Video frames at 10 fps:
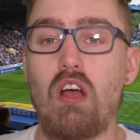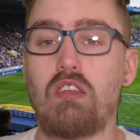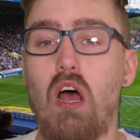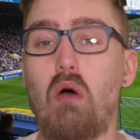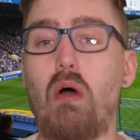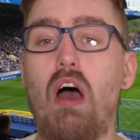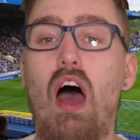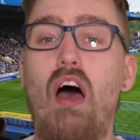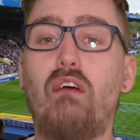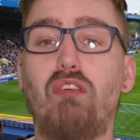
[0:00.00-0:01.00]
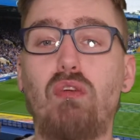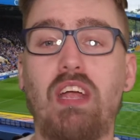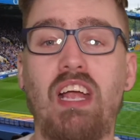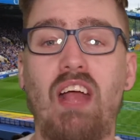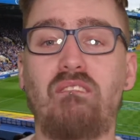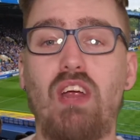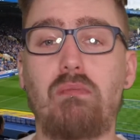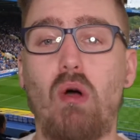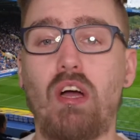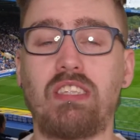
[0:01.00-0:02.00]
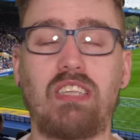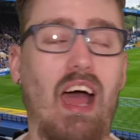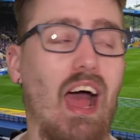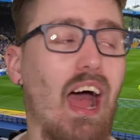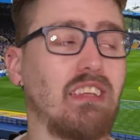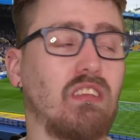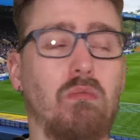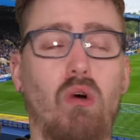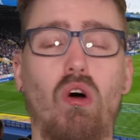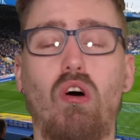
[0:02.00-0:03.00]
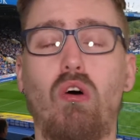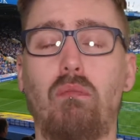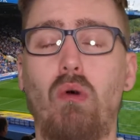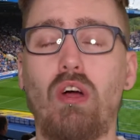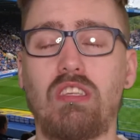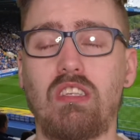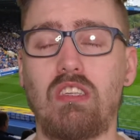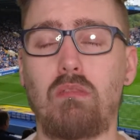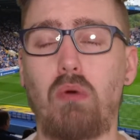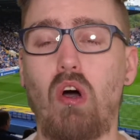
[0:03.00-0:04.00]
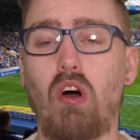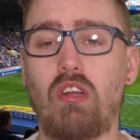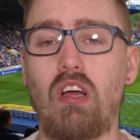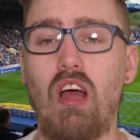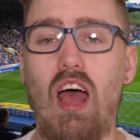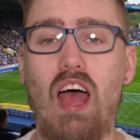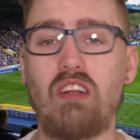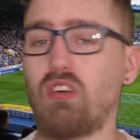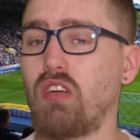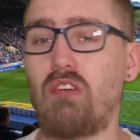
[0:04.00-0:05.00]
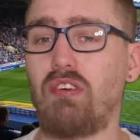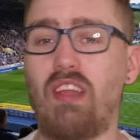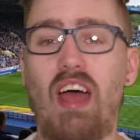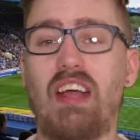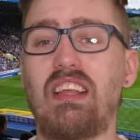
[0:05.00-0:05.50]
So, hopefully we can get 3 points, add some more points to the board, and just go from there.